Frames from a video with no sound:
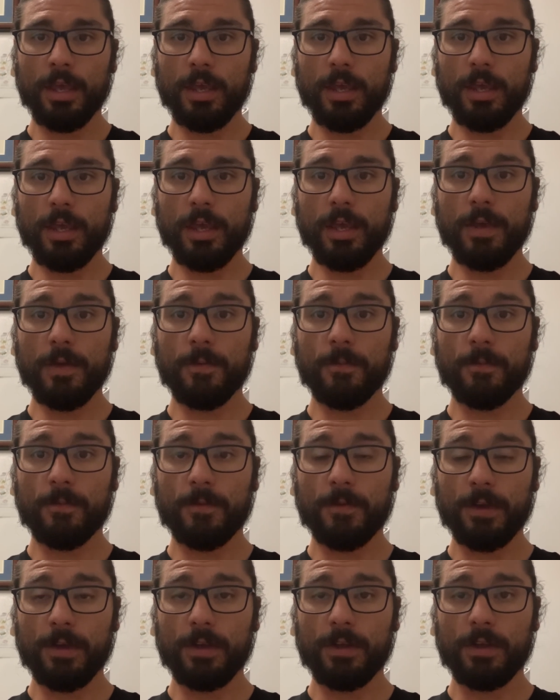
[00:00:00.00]

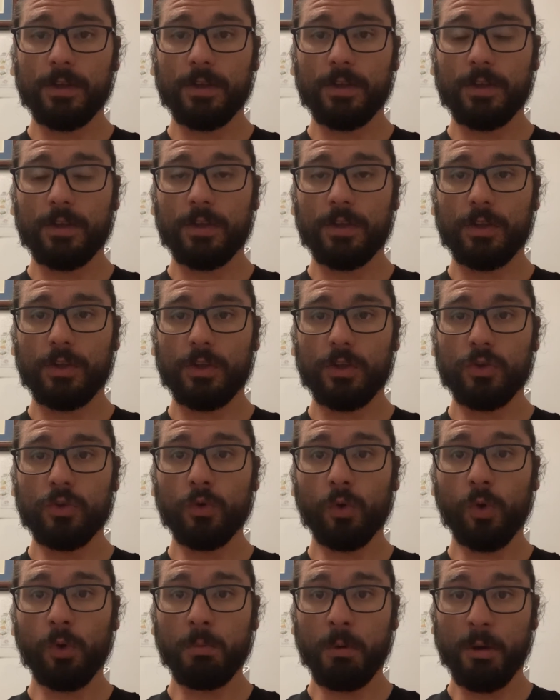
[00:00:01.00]
If
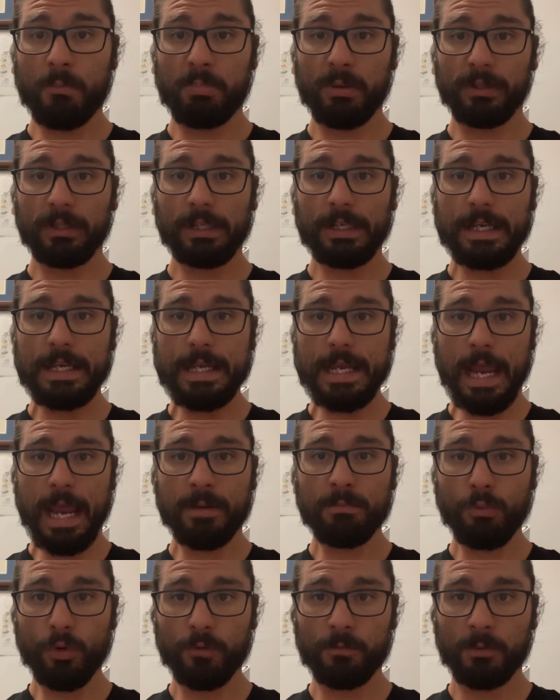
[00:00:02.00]
your mobility
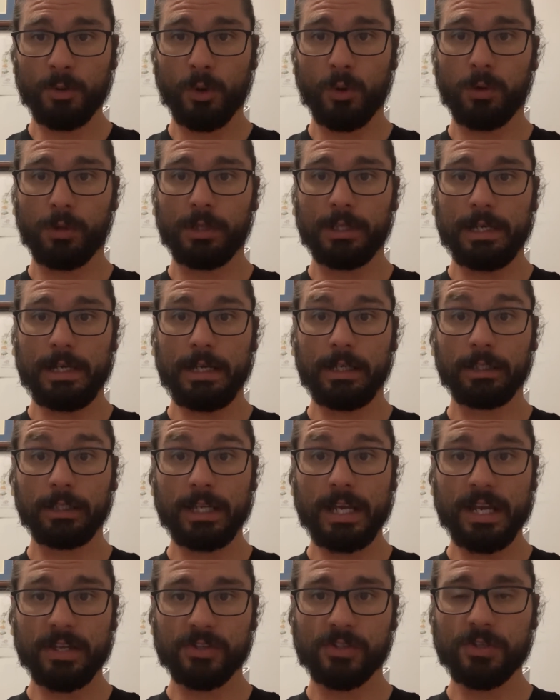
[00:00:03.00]
and movement quality
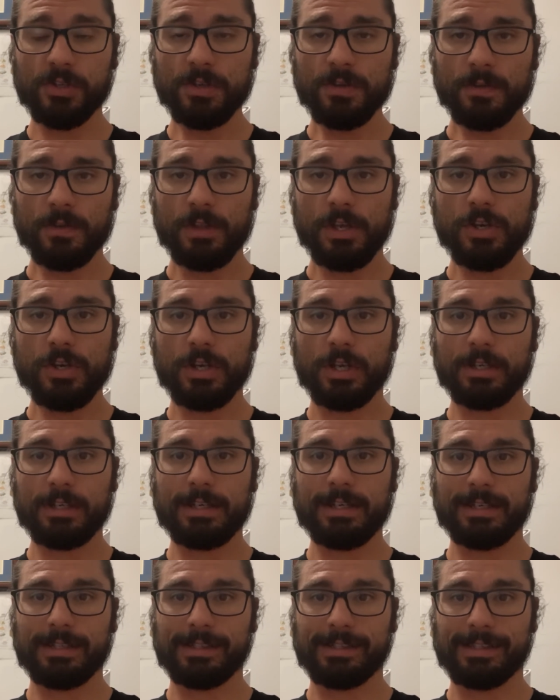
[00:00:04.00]
allows you, then you can
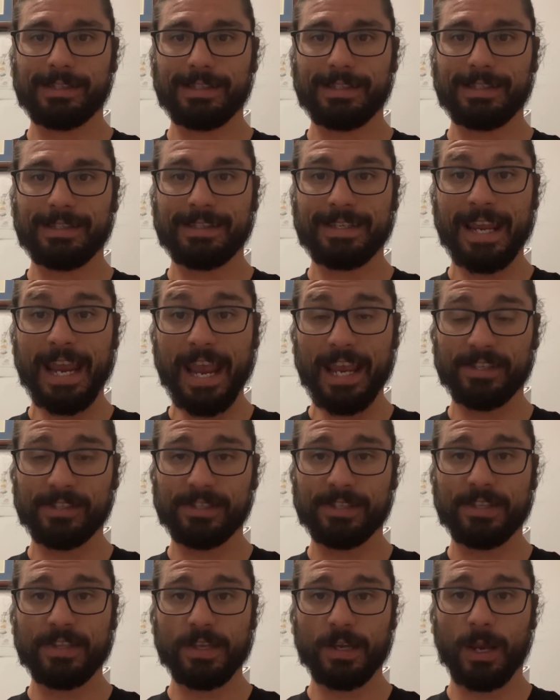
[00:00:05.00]
just
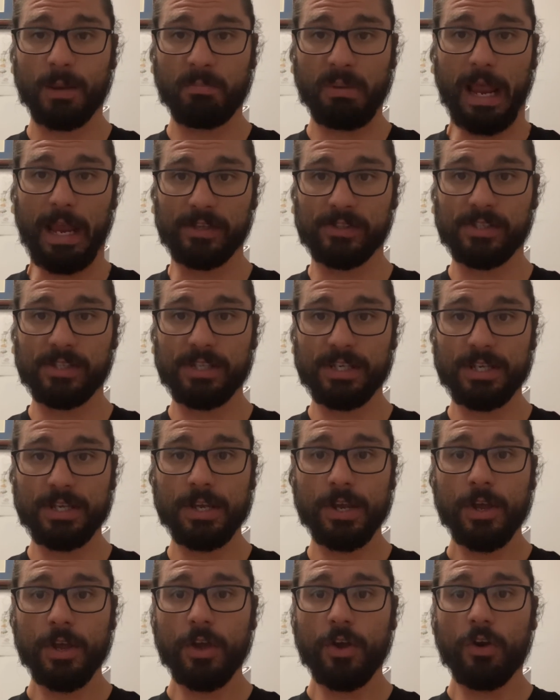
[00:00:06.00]
test the capacity
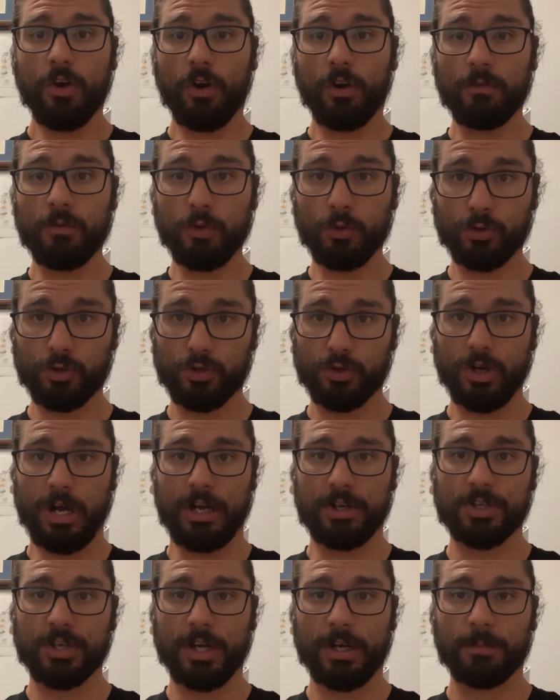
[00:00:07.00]
of your
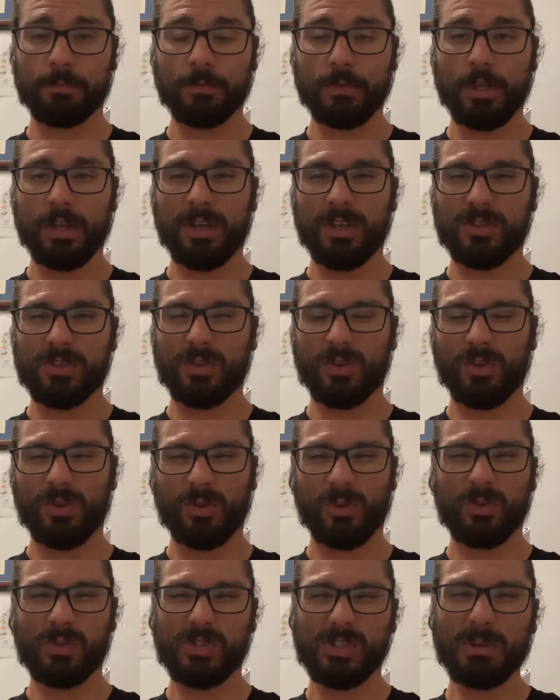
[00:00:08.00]
structure.
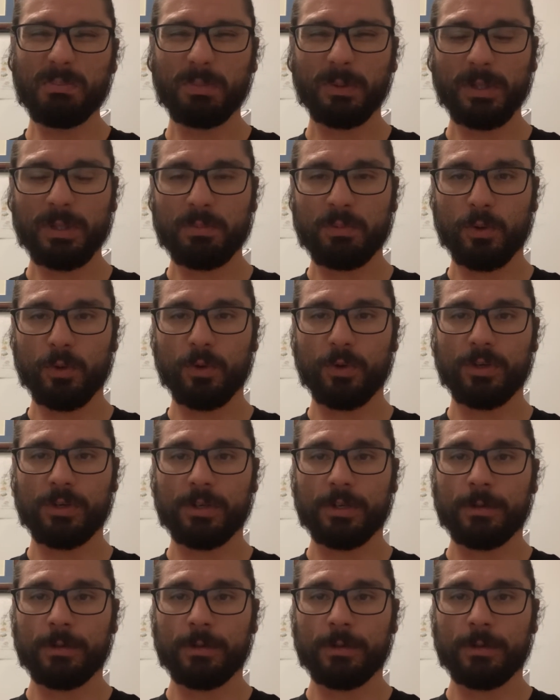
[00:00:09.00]
So simply put,